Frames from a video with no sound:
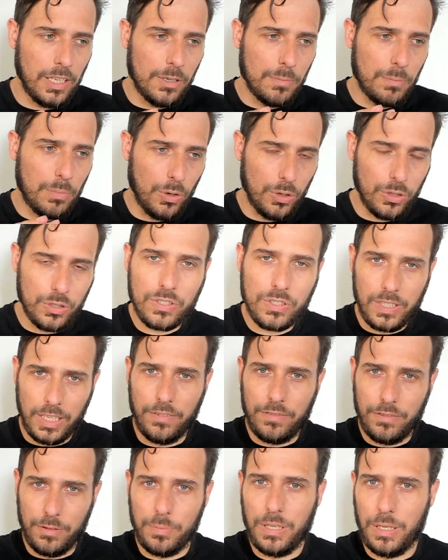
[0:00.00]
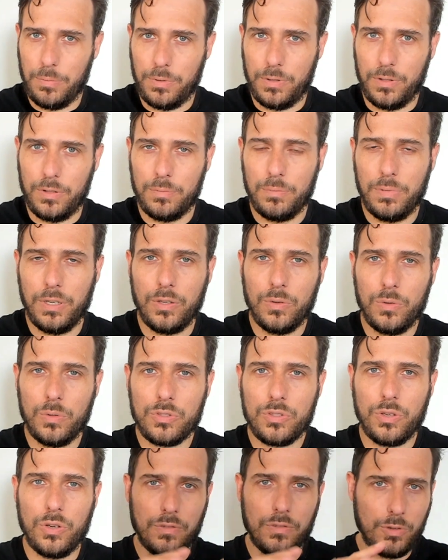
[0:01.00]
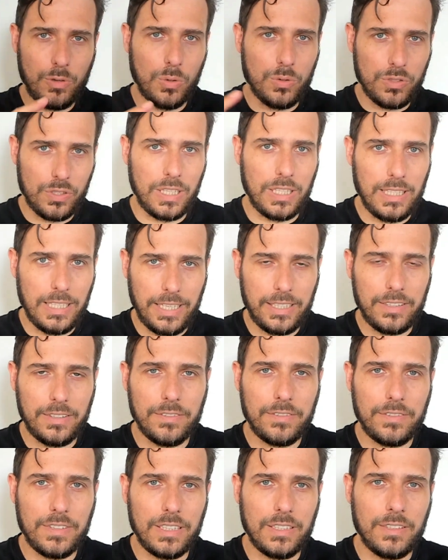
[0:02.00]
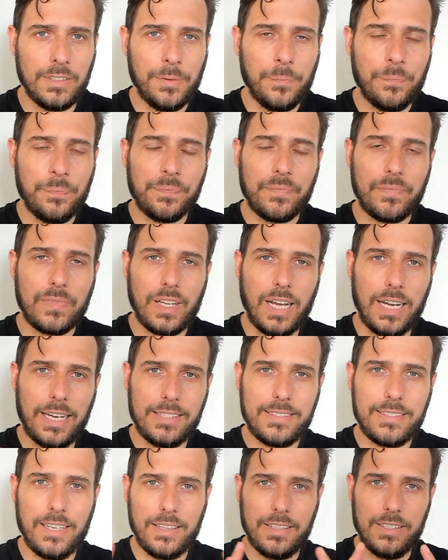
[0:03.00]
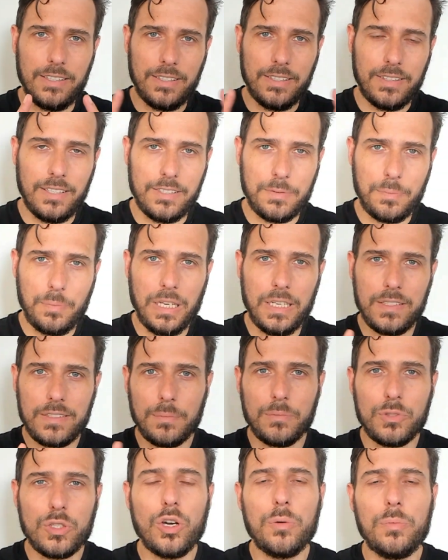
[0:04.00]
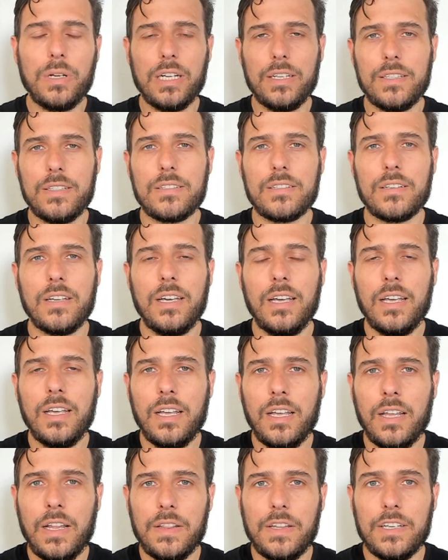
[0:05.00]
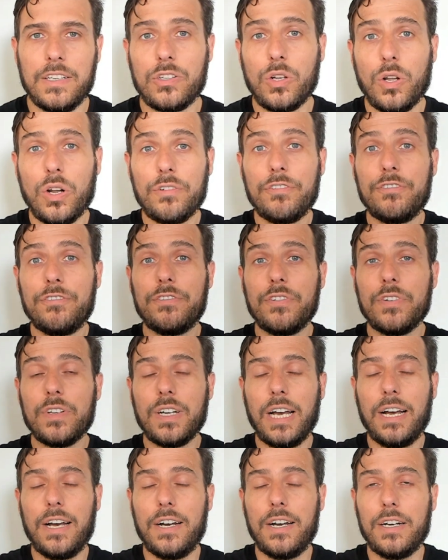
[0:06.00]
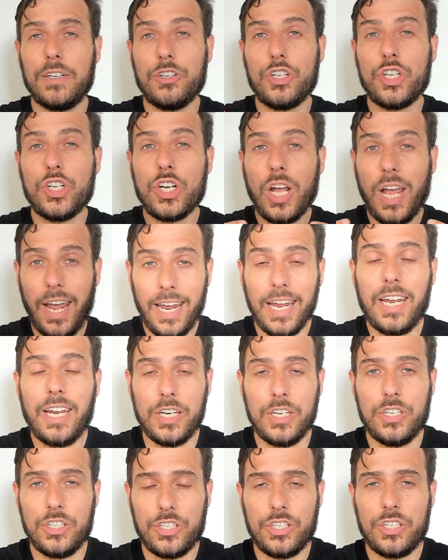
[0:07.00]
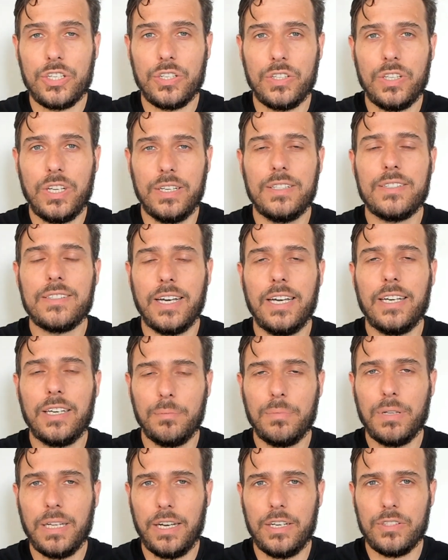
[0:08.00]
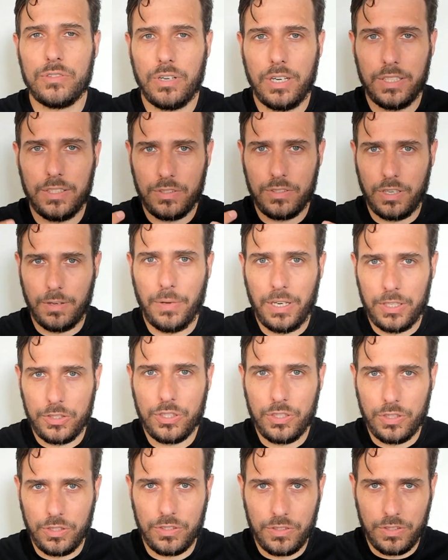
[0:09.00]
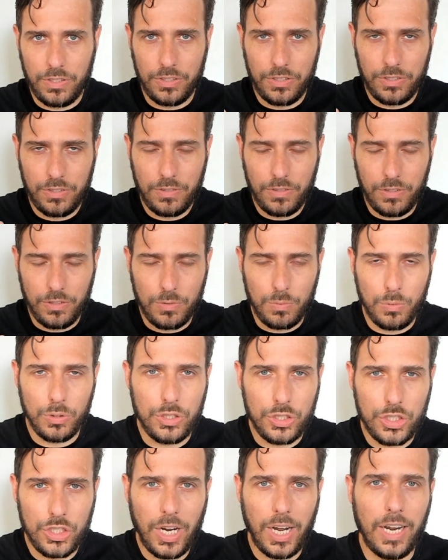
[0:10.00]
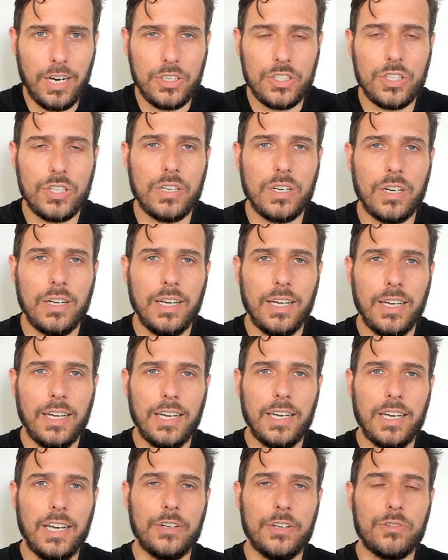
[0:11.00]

personally for people, but also, of course, the collective. And like I said, there's been some turbulence. There's a lot of change that is taking place, right? So I mentioned this word change, and it